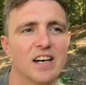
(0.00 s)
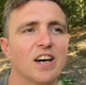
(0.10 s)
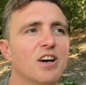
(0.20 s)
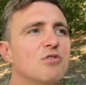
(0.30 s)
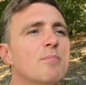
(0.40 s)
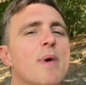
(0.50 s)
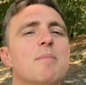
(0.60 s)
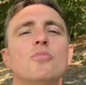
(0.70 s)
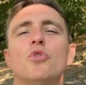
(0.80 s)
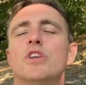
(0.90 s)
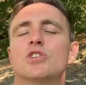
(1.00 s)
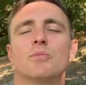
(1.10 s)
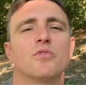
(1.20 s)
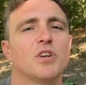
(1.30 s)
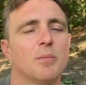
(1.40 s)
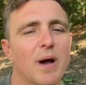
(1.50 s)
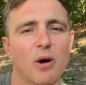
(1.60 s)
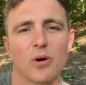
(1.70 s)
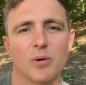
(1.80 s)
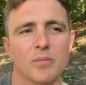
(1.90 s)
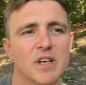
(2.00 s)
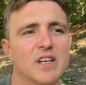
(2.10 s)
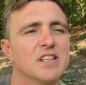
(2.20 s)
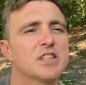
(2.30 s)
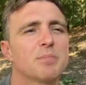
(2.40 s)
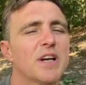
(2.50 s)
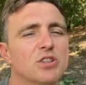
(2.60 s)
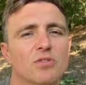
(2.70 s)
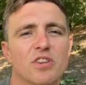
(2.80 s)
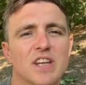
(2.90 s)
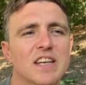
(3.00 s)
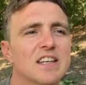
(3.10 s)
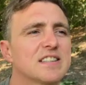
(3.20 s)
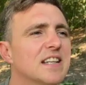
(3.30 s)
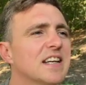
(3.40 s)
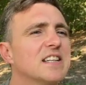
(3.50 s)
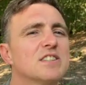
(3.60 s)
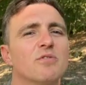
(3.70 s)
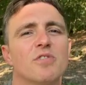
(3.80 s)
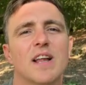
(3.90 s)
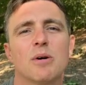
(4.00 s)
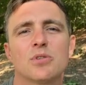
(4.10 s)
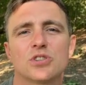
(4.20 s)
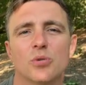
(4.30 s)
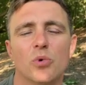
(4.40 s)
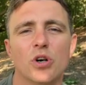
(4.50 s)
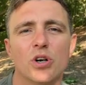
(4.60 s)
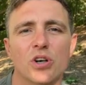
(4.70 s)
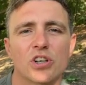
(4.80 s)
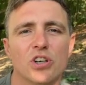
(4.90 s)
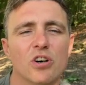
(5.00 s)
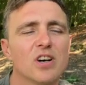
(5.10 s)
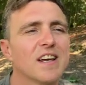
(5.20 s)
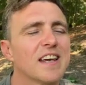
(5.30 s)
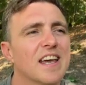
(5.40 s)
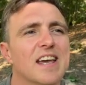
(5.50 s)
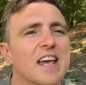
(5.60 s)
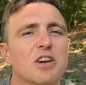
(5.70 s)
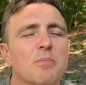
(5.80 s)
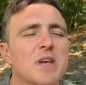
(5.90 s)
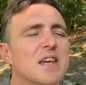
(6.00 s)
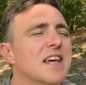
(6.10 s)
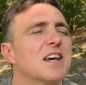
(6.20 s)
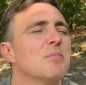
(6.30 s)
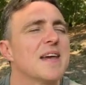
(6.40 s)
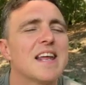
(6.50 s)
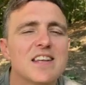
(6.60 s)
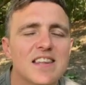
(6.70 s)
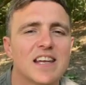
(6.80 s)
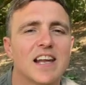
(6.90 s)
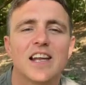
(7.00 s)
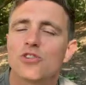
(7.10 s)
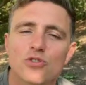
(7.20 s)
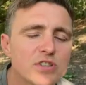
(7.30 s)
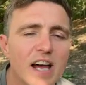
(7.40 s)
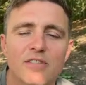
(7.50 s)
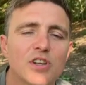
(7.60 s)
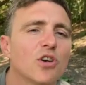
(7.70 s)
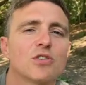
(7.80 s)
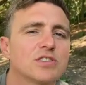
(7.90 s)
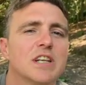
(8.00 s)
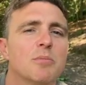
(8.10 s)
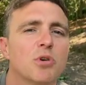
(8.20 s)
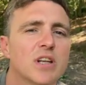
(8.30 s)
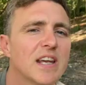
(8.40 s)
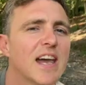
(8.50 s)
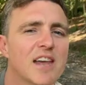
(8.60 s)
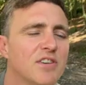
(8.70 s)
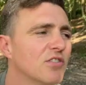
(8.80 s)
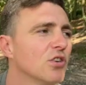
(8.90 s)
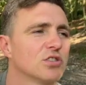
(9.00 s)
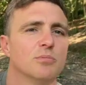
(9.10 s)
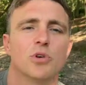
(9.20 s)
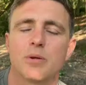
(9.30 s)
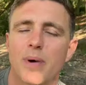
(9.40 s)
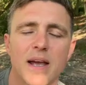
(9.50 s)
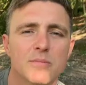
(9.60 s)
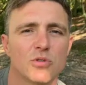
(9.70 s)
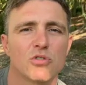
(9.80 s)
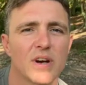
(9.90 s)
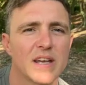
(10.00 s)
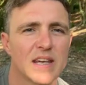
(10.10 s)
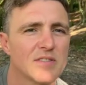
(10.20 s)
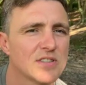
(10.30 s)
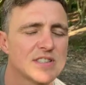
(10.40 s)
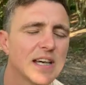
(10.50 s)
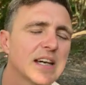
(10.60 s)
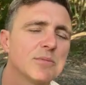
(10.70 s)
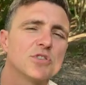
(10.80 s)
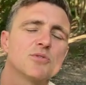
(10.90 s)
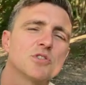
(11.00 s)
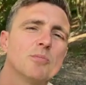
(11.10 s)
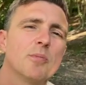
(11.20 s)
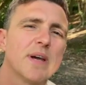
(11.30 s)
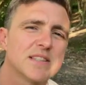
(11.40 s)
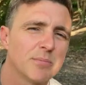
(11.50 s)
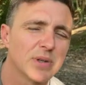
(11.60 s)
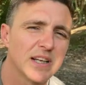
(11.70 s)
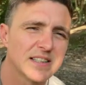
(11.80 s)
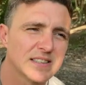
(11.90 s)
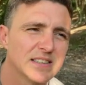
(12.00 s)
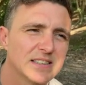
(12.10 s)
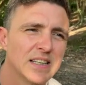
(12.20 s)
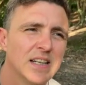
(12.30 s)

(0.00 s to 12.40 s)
remembering something about them, special things, taking some flowers to work. You know, it can be anything. It doesn't have to cost any money. Yeah, if you've got some money, buy them some great gifts and take them to some amazing places.